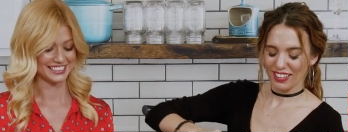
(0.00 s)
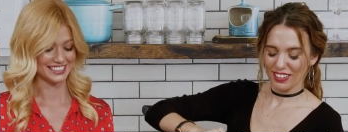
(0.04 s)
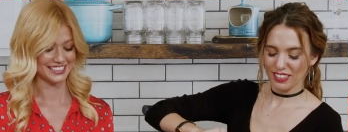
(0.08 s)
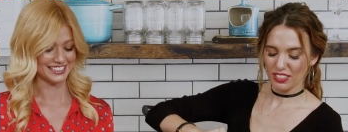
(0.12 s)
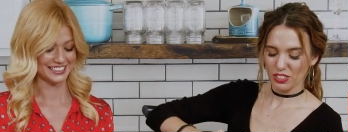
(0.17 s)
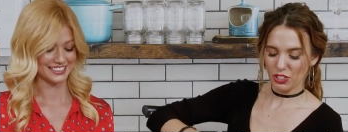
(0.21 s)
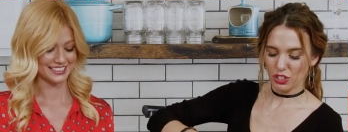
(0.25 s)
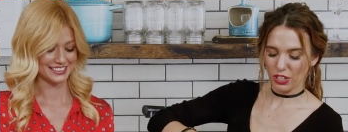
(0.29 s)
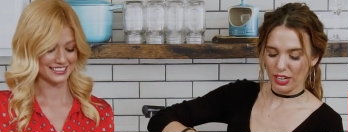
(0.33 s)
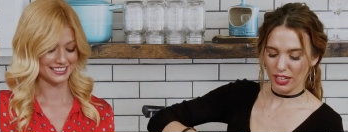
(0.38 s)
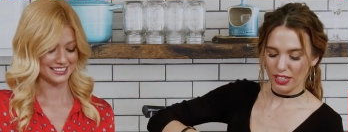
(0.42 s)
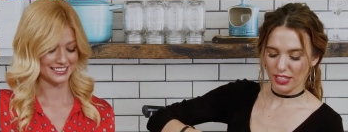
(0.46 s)
Speaker 1: Let's
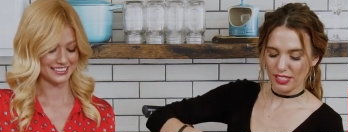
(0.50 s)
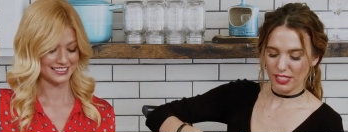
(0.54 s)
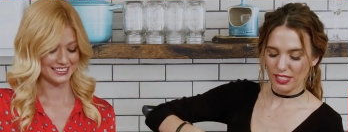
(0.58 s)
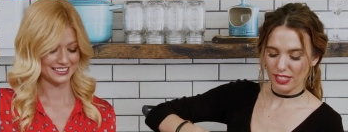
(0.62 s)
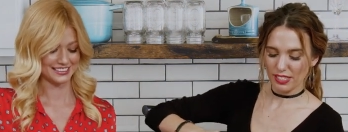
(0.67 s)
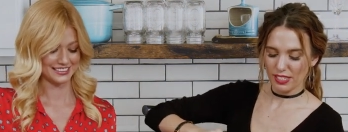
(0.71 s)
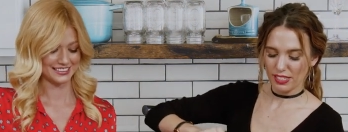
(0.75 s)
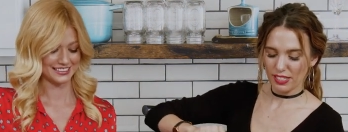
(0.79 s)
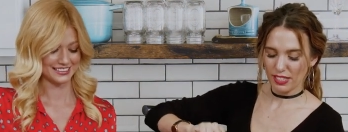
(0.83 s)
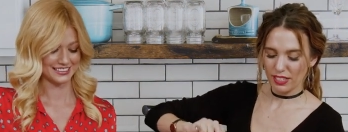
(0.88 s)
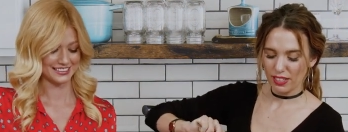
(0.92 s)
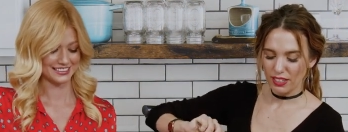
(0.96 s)
try
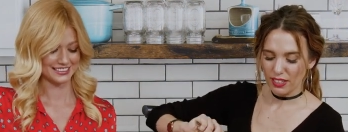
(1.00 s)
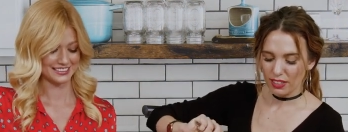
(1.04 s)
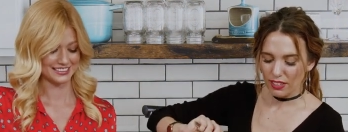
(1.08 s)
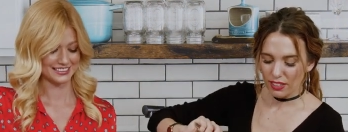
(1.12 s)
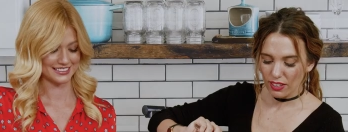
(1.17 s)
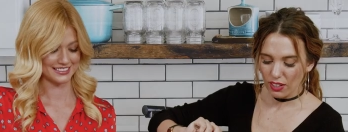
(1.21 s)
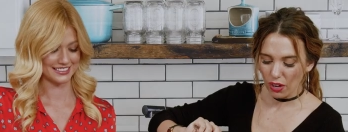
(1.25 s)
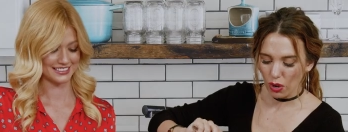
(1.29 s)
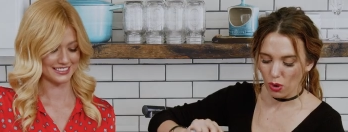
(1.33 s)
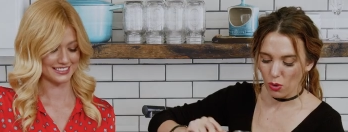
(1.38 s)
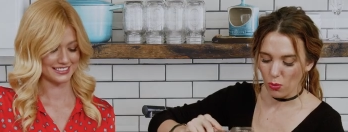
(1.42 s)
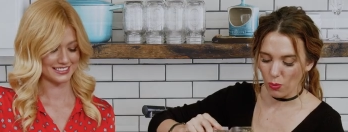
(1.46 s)
this.
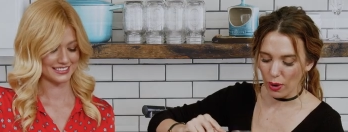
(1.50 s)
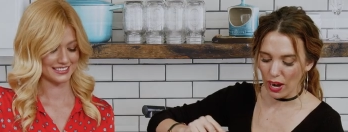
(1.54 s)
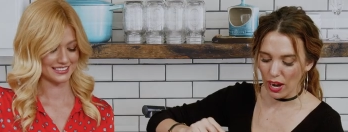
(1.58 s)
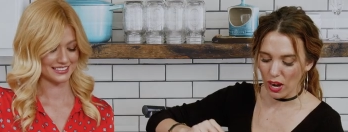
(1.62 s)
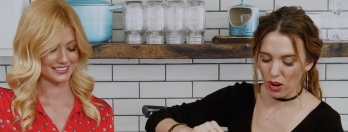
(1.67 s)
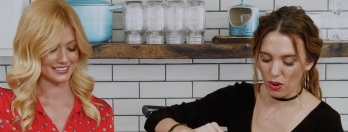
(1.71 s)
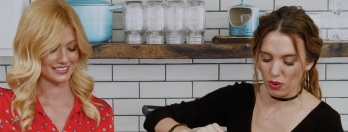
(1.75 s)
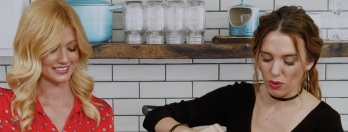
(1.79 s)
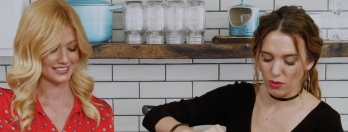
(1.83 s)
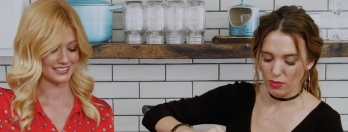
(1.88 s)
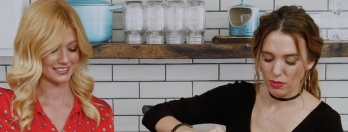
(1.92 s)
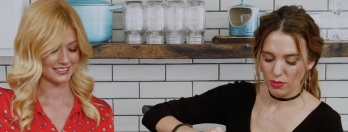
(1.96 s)
Oh, wow.
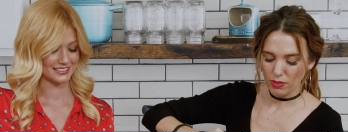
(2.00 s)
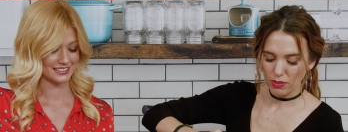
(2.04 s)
